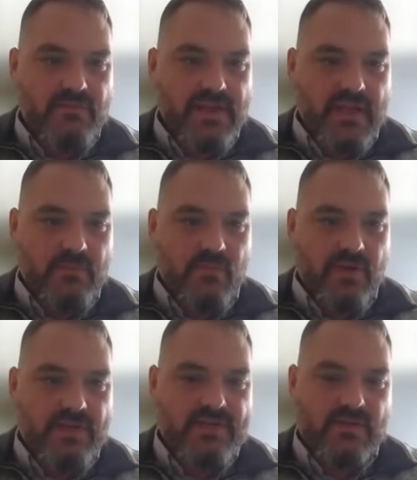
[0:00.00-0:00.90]
data
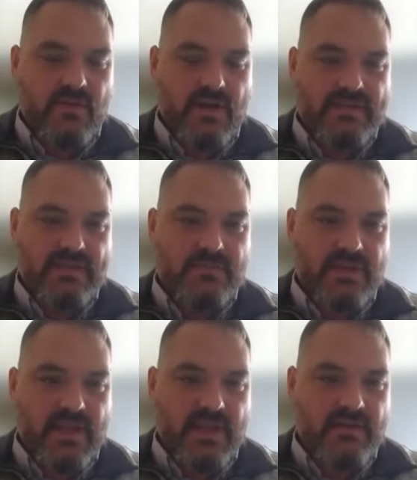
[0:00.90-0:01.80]
points across the
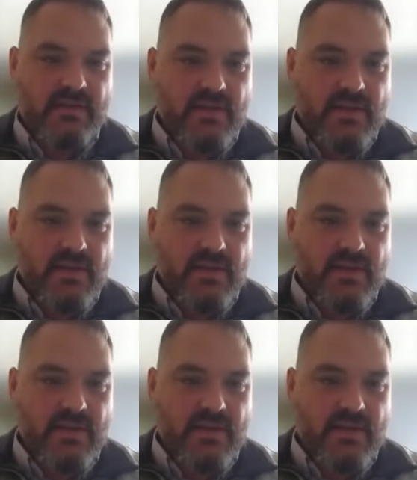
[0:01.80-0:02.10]
plant.